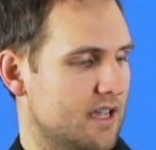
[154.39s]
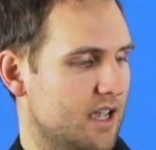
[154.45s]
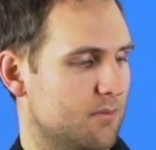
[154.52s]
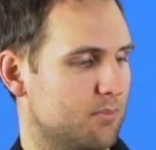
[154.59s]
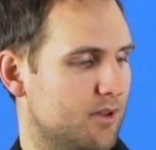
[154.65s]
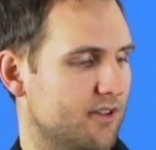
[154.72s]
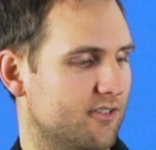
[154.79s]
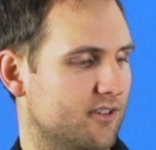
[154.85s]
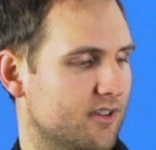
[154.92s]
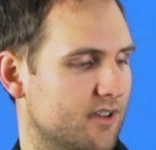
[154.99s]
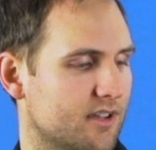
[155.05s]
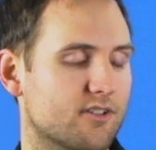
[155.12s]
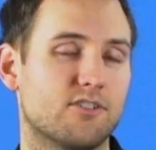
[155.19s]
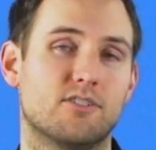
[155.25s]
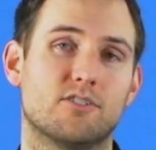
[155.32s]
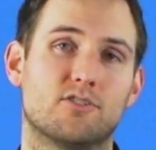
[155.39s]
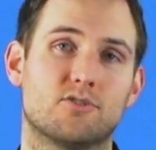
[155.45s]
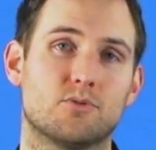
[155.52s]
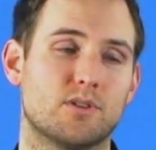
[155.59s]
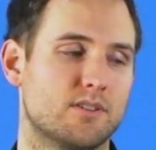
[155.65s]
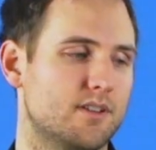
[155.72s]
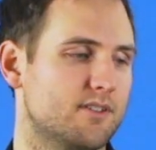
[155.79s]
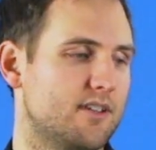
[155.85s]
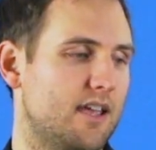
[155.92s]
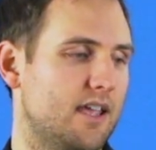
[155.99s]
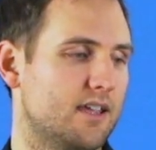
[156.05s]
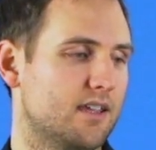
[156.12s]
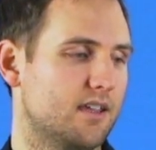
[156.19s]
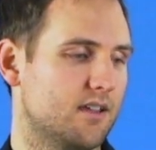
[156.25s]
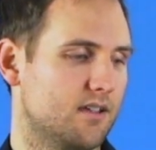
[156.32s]
and placing against this string that's
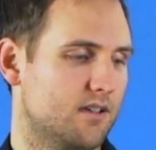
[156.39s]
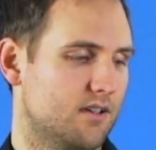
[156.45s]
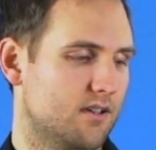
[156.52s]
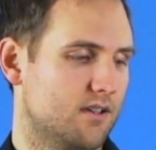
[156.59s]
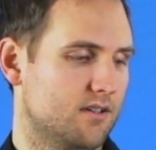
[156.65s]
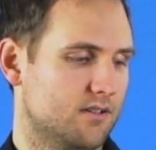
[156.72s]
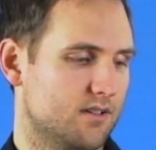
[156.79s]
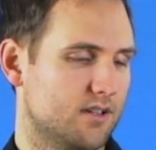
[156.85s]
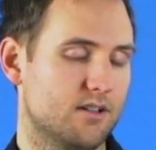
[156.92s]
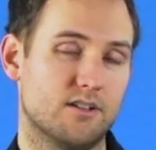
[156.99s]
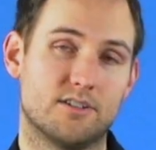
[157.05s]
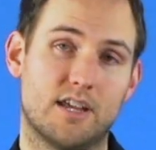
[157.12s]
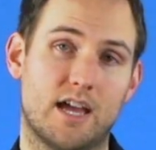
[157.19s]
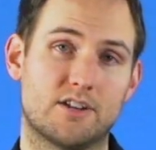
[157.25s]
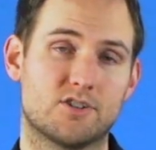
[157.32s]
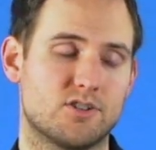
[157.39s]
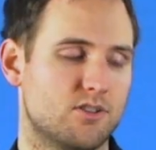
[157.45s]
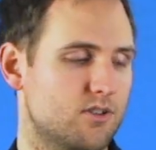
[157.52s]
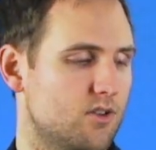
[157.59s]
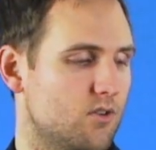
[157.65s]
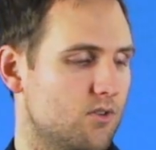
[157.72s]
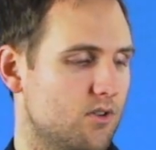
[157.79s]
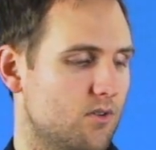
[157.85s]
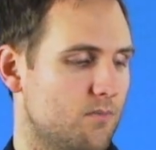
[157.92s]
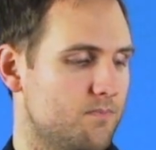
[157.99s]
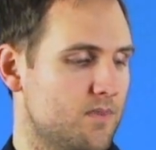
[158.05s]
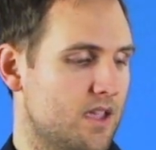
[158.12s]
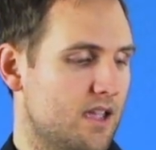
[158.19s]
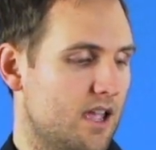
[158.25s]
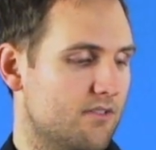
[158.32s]
hanging uh, attached to the yo-yo.
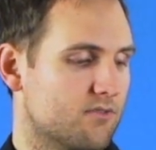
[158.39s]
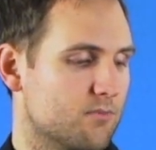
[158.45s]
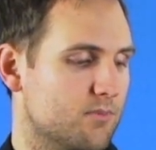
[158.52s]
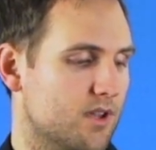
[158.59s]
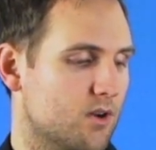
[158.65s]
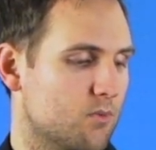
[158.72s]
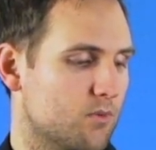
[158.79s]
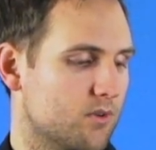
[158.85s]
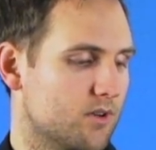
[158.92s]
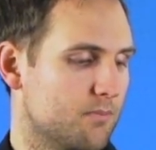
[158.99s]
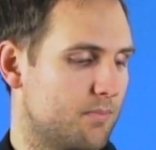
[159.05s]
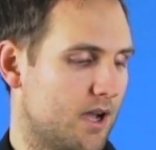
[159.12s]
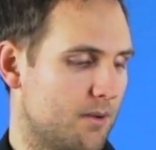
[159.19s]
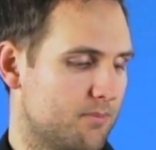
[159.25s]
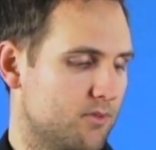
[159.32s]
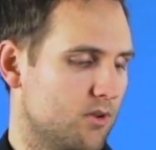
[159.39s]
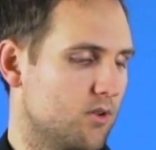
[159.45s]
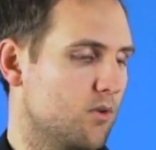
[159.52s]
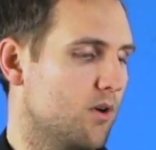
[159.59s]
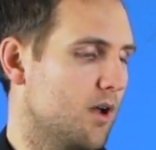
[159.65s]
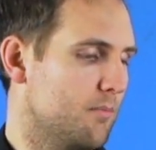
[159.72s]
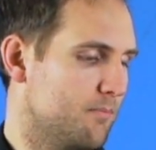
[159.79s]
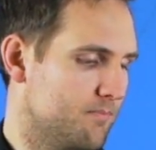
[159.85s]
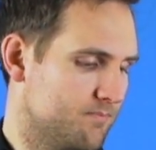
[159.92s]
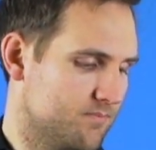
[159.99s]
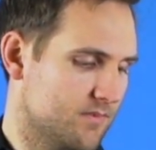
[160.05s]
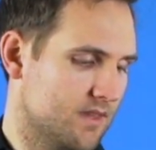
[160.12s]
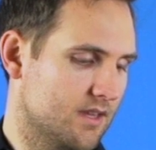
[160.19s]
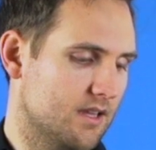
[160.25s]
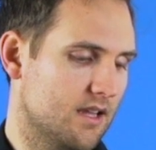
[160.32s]
And from there, we're gonna pop the yo-yo up,
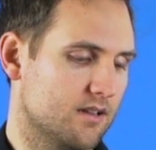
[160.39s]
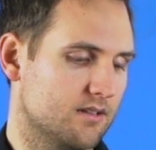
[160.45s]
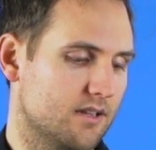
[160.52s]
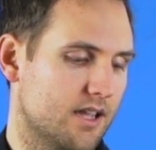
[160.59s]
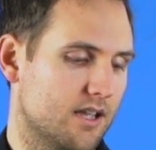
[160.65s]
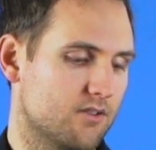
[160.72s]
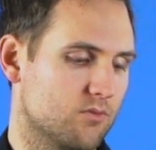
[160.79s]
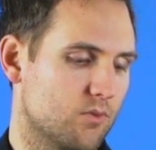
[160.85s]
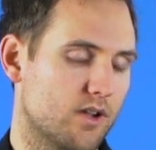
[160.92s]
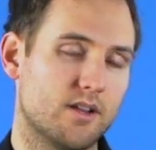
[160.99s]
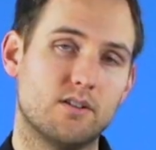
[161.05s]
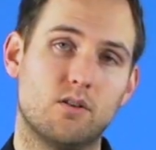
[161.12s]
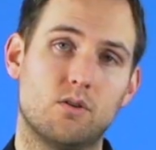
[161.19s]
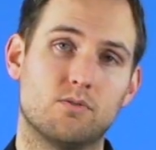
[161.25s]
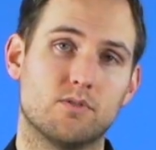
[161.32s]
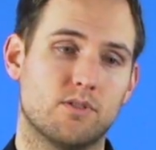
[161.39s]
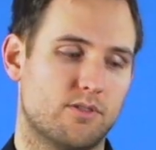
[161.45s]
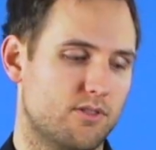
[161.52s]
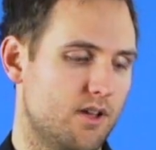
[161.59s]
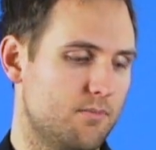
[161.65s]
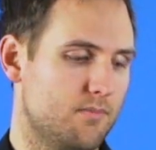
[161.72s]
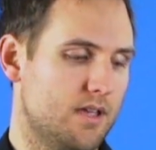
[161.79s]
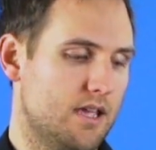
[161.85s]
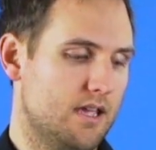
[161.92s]
land right over the thumb,